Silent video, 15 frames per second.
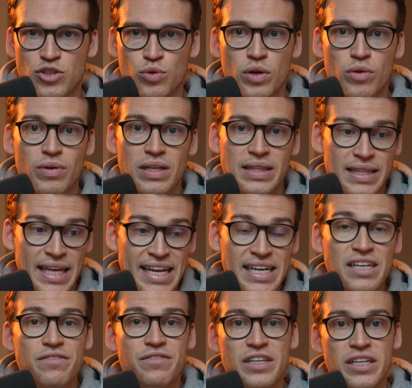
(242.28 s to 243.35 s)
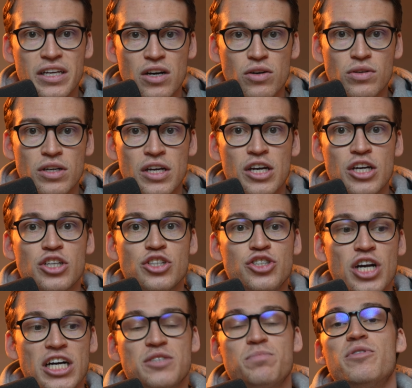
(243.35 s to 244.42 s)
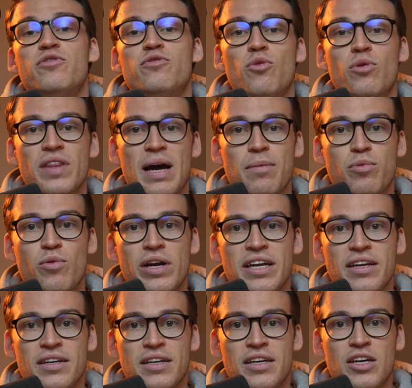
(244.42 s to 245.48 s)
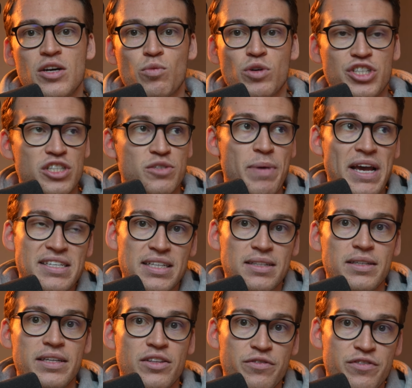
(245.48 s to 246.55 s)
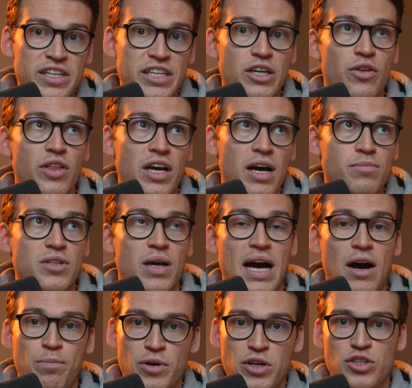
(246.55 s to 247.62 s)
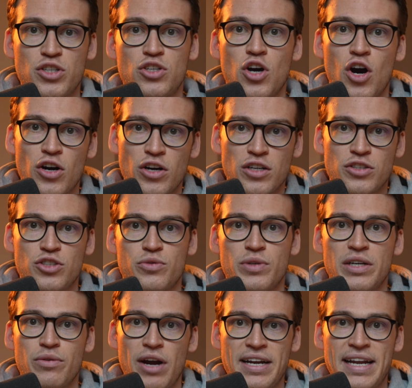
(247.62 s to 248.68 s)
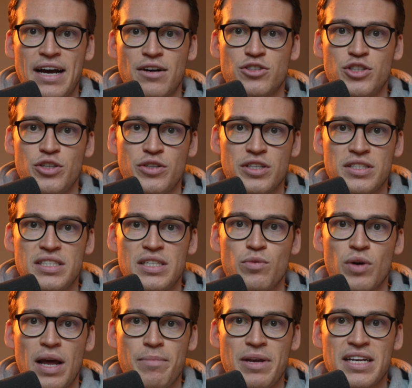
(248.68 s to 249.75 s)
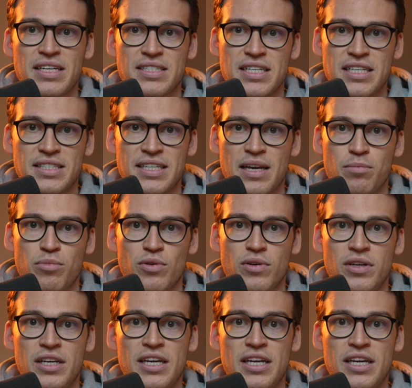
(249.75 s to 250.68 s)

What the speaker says: to a related video just before that point, which is basically the video that comes, I'll put a card on screen right now so you could see what I mean as an example.